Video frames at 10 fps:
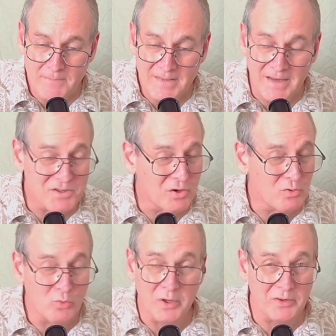Doesn't
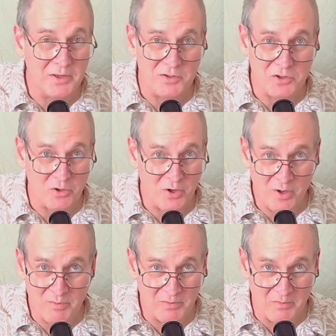really
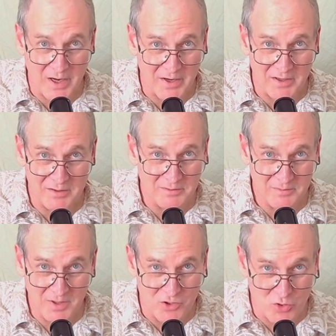disturb my
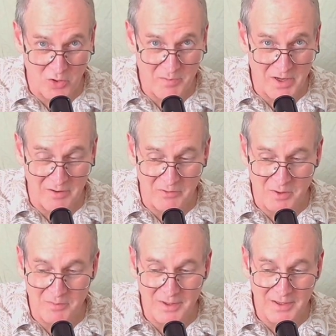enjoyment of
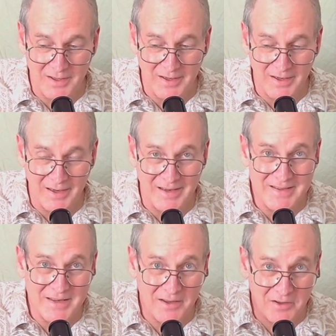them
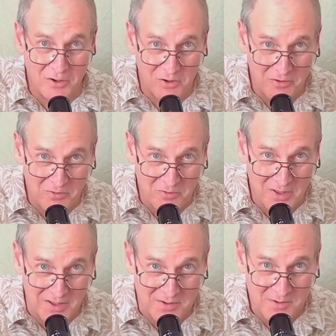until you look through
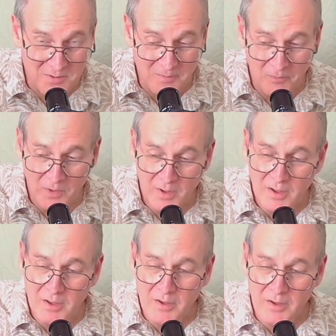these.
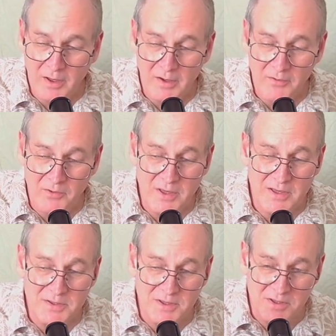
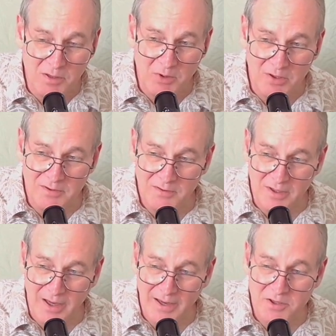
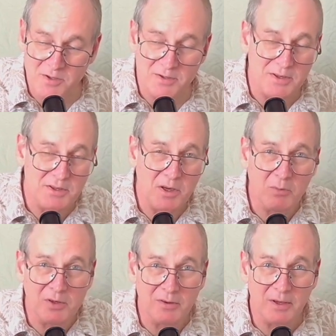The actions exhibit